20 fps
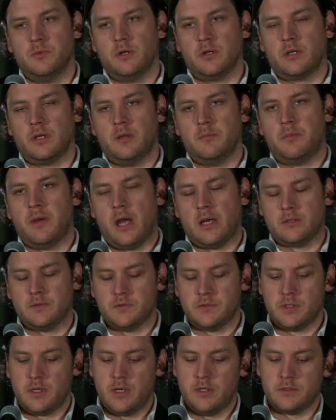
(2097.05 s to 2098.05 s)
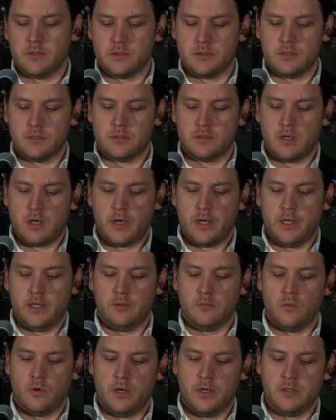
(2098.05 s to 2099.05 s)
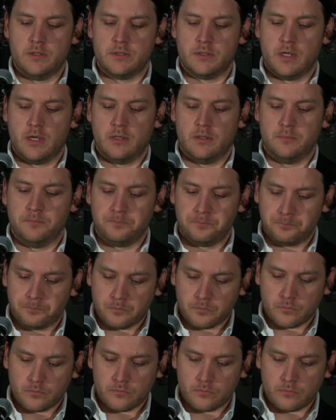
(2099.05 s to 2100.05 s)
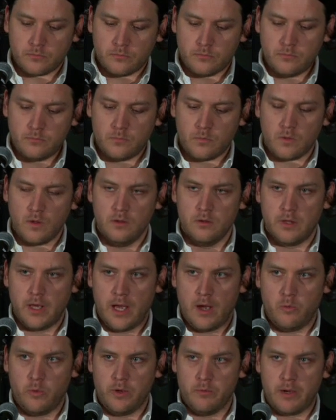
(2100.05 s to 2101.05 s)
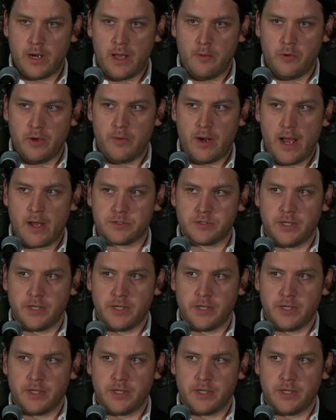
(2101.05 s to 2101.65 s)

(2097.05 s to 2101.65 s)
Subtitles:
Impact of Science on Society, where he said that we would actually have to